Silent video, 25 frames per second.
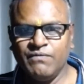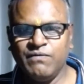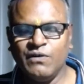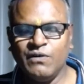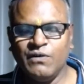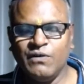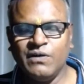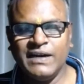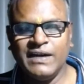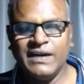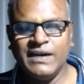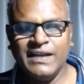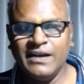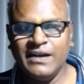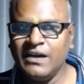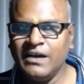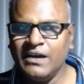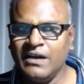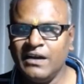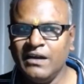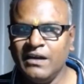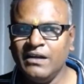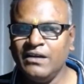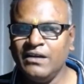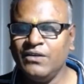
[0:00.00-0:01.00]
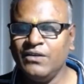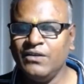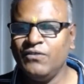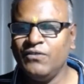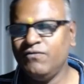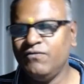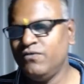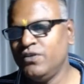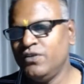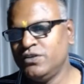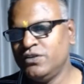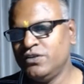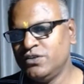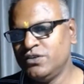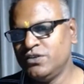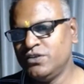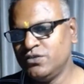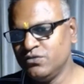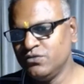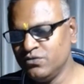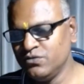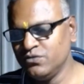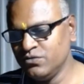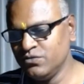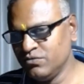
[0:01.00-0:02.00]
for an hour or for
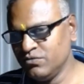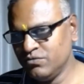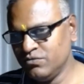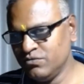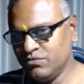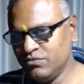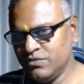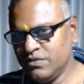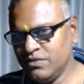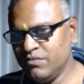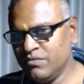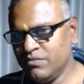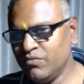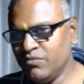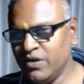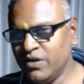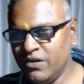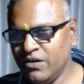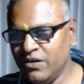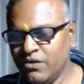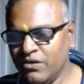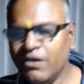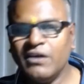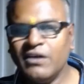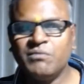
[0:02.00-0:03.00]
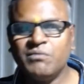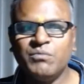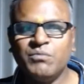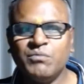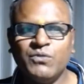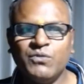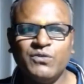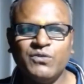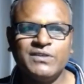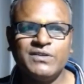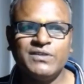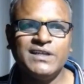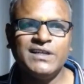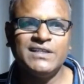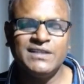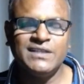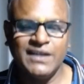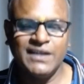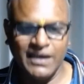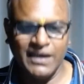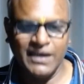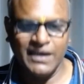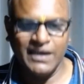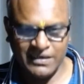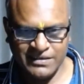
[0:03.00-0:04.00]
two, but not more than
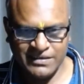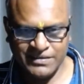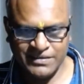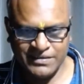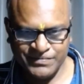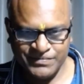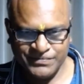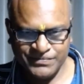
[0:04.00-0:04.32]
that.